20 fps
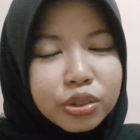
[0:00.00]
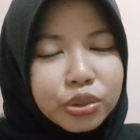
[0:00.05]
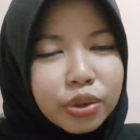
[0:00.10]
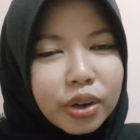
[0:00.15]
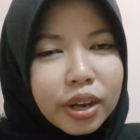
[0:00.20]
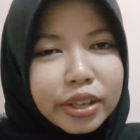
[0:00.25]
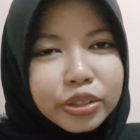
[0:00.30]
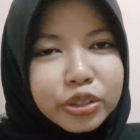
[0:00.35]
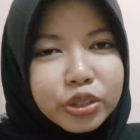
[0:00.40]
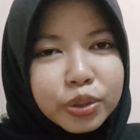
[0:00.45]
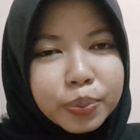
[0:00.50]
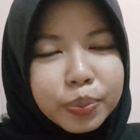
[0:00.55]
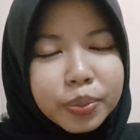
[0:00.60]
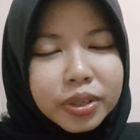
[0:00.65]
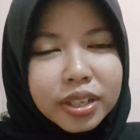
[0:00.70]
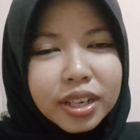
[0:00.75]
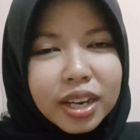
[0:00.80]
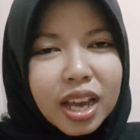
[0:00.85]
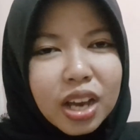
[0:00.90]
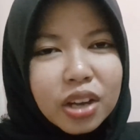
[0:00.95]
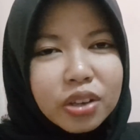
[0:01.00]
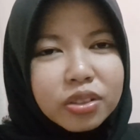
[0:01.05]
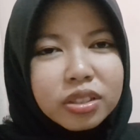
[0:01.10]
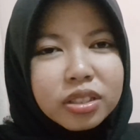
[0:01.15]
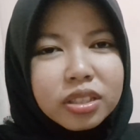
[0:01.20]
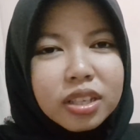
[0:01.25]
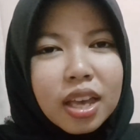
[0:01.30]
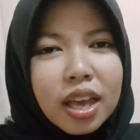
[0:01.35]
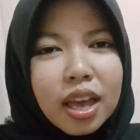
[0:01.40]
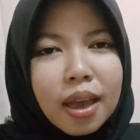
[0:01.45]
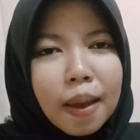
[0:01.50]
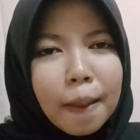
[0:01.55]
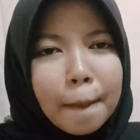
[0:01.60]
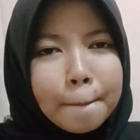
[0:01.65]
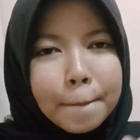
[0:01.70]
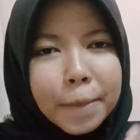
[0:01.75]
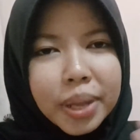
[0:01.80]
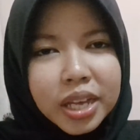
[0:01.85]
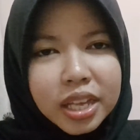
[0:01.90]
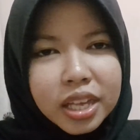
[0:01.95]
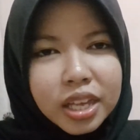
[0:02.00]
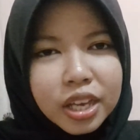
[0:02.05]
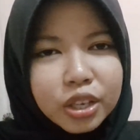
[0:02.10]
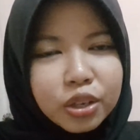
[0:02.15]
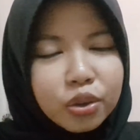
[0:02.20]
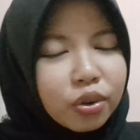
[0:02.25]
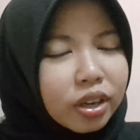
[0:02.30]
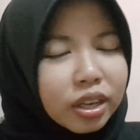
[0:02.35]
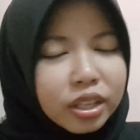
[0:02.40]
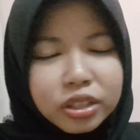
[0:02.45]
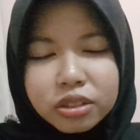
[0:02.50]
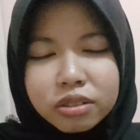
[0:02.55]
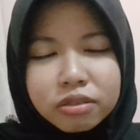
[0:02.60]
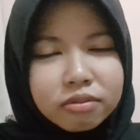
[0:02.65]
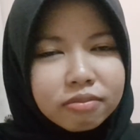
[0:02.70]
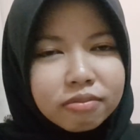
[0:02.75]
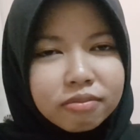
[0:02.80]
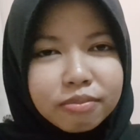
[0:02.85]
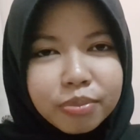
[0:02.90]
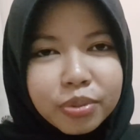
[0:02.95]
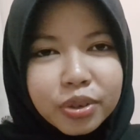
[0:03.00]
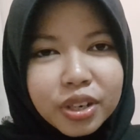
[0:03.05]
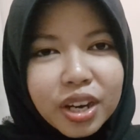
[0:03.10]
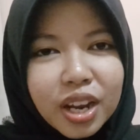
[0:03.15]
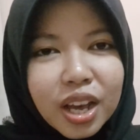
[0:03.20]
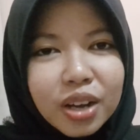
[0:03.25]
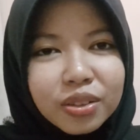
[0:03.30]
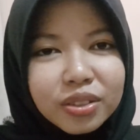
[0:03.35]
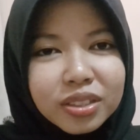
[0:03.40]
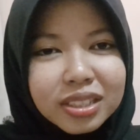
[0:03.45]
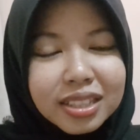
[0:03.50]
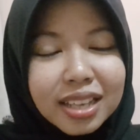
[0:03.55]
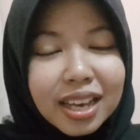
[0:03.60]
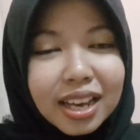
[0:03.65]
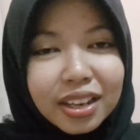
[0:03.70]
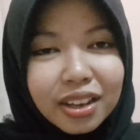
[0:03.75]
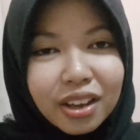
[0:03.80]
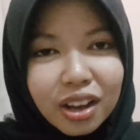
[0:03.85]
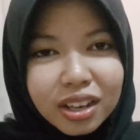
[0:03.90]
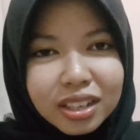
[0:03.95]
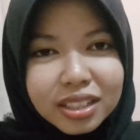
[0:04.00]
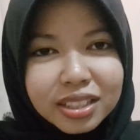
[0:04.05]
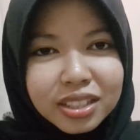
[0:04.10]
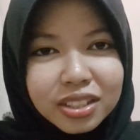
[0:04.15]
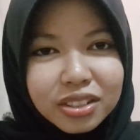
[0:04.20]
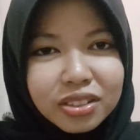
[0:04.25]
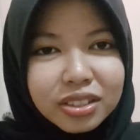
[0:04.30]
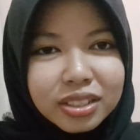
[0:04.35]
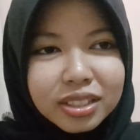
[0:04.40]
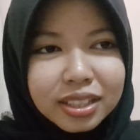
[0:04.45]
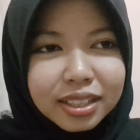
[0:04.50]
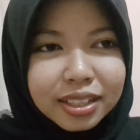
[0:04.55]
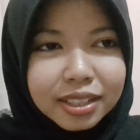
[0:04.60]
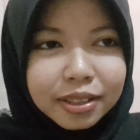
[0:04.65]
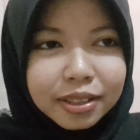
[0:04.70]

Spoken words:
try to pronounce p, you can pronounce that continuously.